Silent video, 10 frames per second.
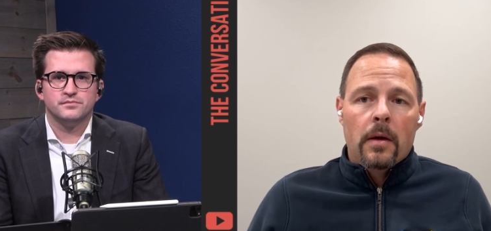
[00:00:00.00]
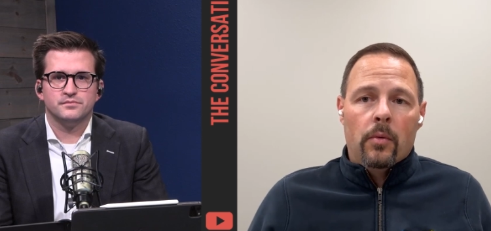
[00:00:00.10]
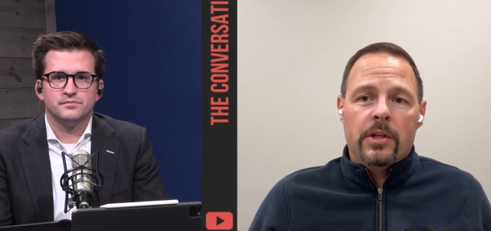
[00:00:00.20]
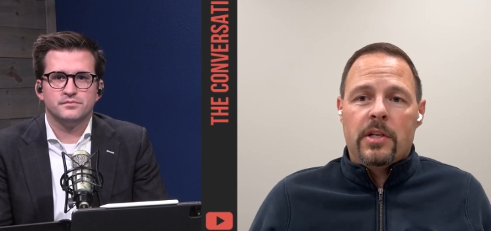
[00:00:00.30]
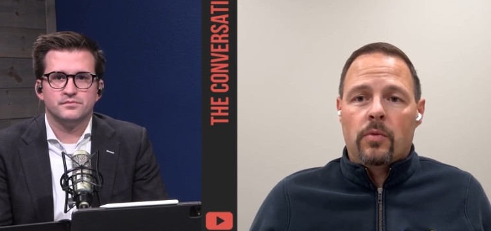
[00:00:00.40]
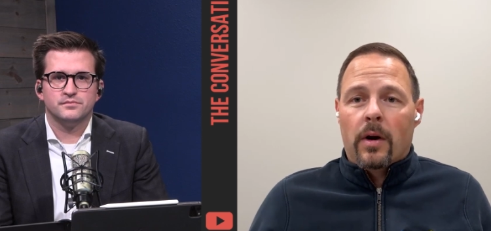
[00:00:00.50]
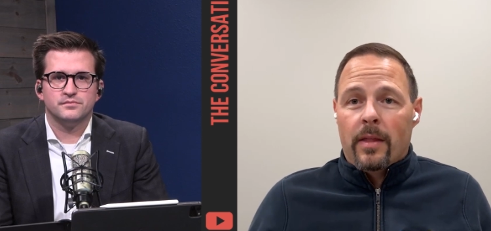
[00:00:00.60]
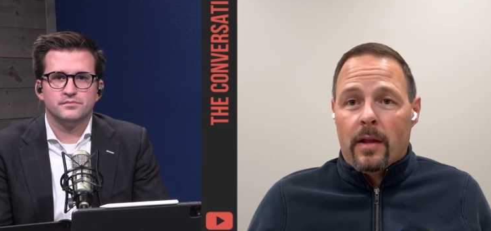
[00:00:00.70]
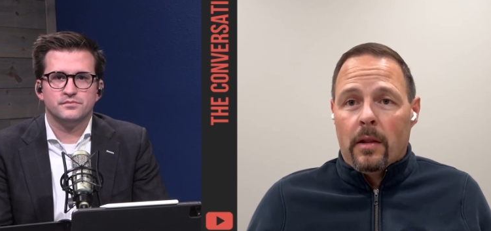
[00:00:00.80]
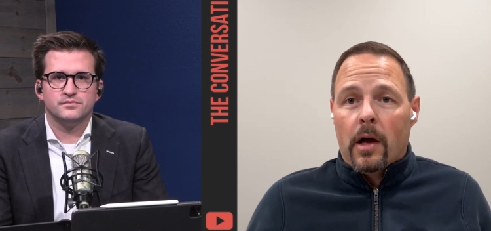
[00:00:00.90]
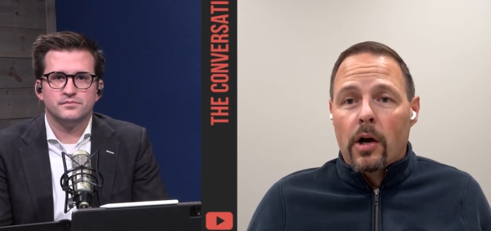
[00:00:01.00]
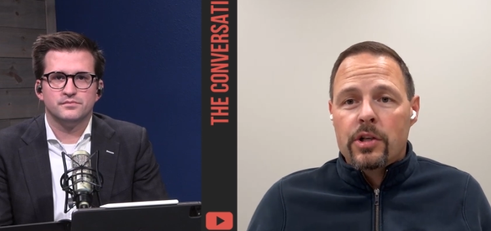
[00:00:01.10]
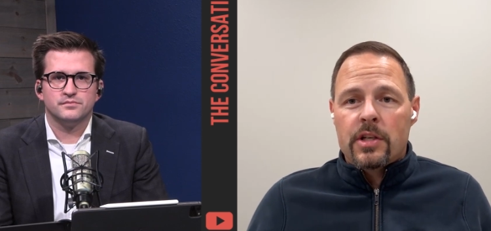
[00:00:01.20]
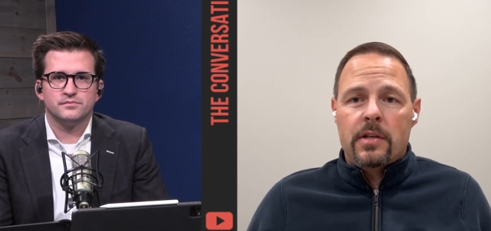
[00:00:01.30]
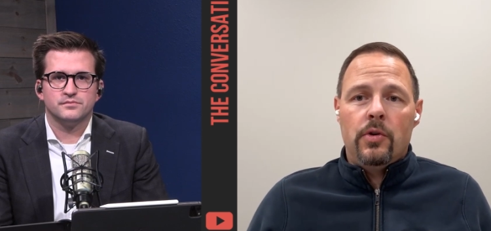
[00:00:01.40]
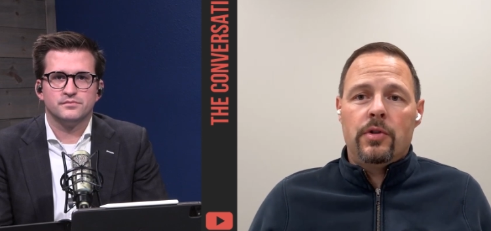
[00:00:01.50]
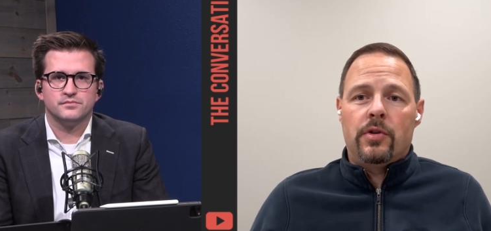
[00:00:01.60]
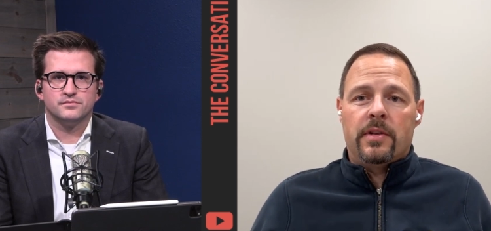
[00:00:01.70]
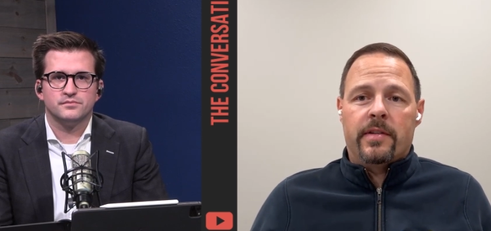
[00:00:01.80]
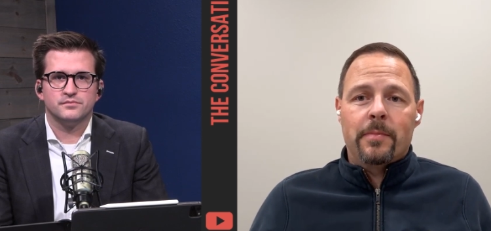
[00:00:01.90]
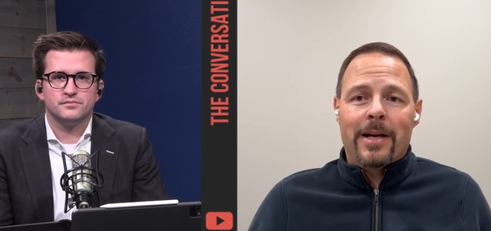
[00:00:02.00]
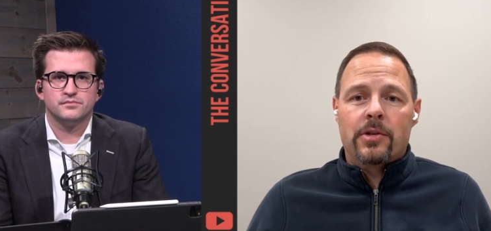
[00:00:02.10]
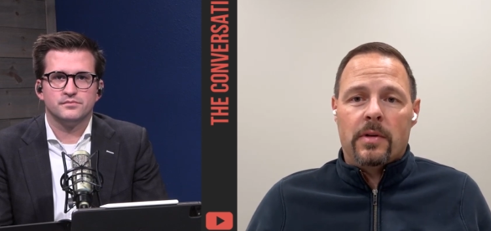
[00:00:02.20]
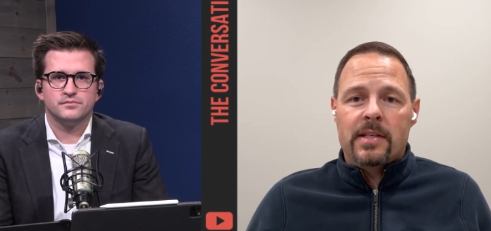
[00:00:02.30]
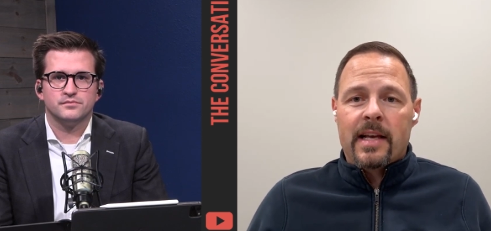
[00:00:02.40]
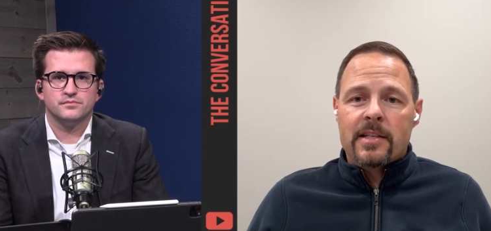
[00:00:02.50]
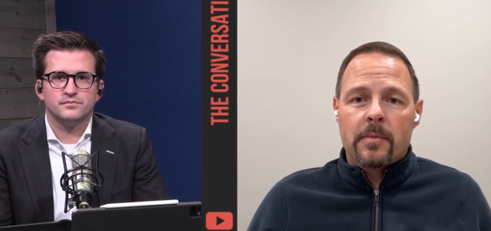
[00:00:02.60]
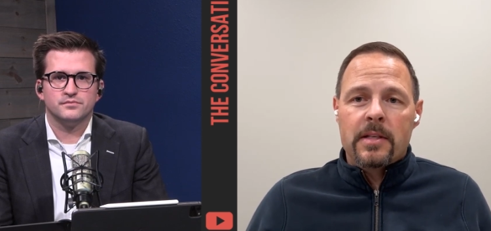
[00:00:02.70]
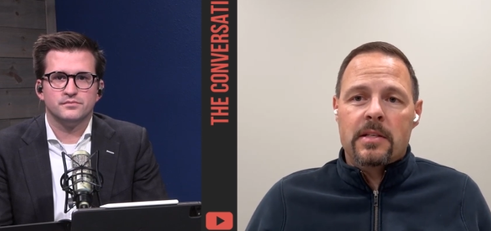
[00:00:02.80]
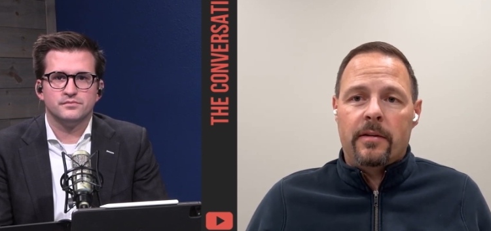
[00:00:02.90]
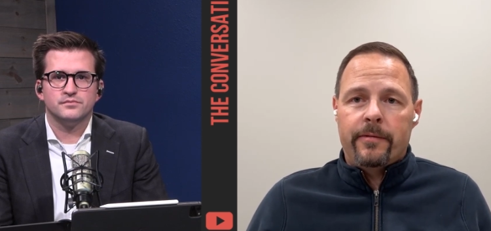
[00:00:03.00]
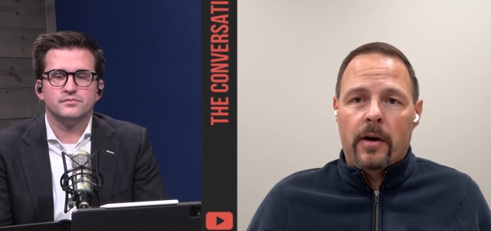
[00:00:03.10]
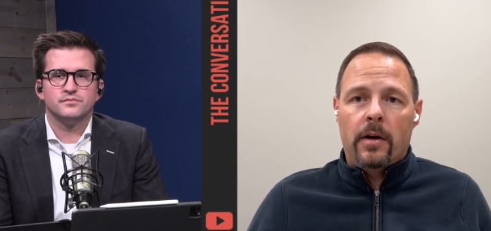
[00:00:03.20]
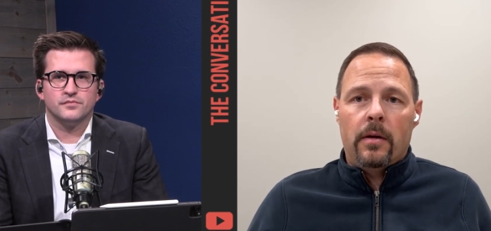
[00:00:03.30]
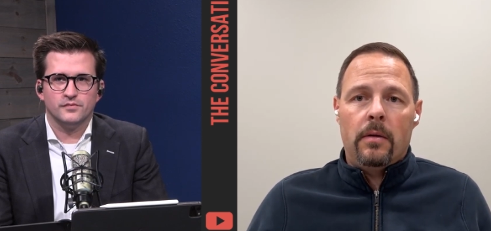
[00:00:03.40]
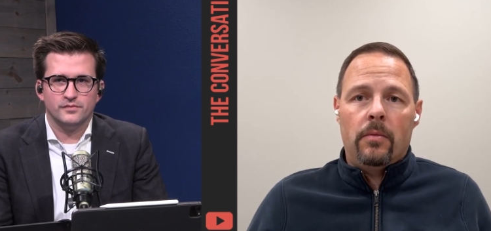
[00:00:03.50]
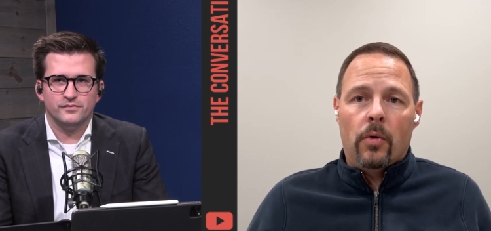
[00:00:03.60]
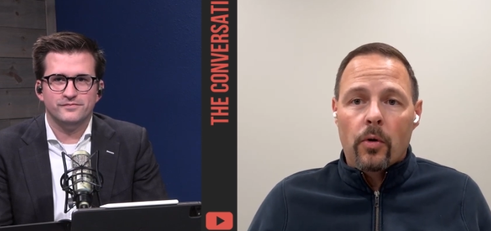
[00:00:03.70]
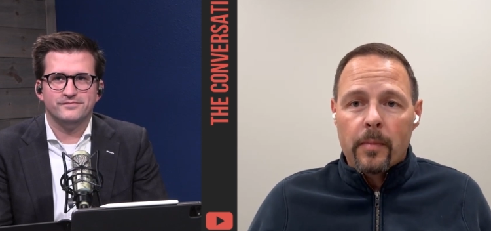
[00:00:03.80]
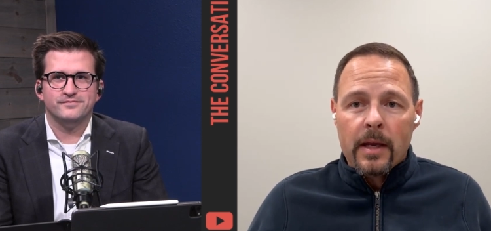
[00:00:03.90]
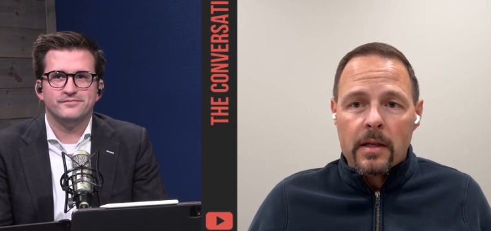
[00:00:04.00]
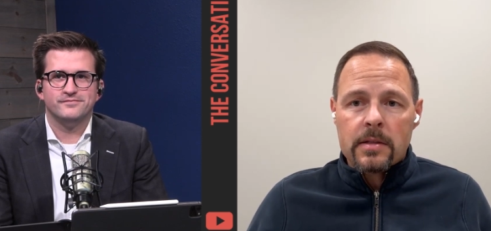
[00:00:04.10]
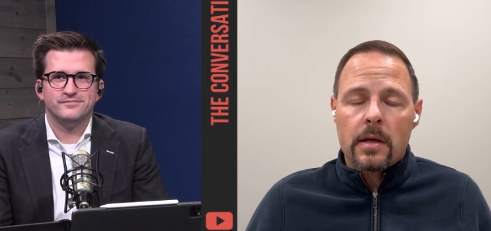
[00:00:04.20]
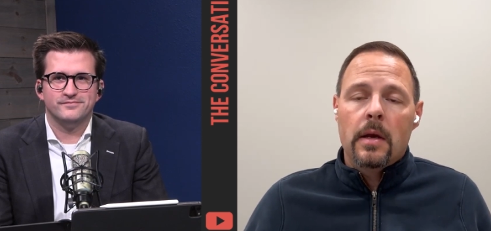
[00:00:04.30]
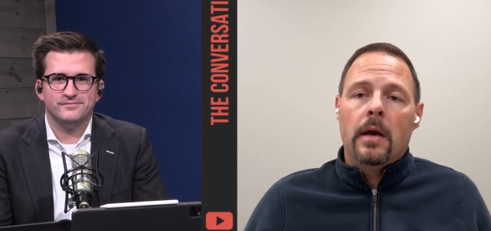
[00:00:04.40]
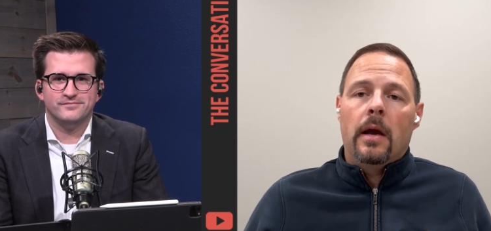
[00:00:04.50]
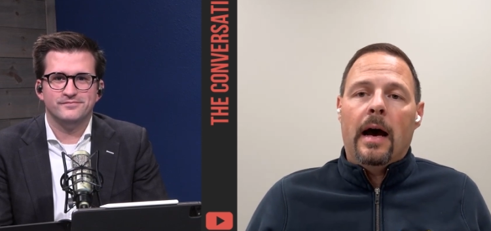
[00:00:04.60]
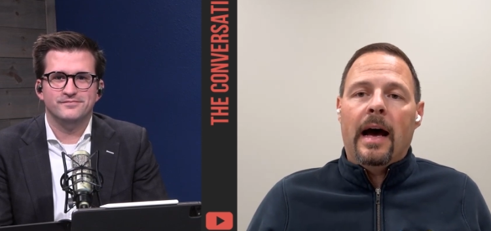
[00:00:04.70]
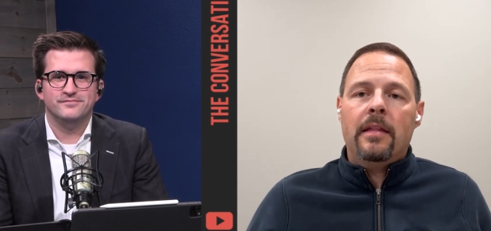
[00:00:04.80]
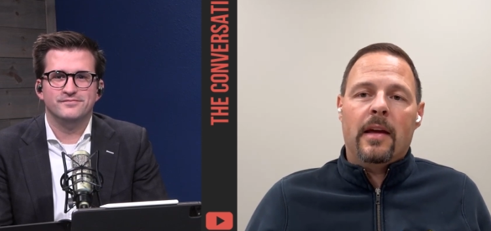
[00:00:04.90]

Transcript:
Speaker 1: which is one of the largest users of special assessments to fund road maintenance, I mm-hmm.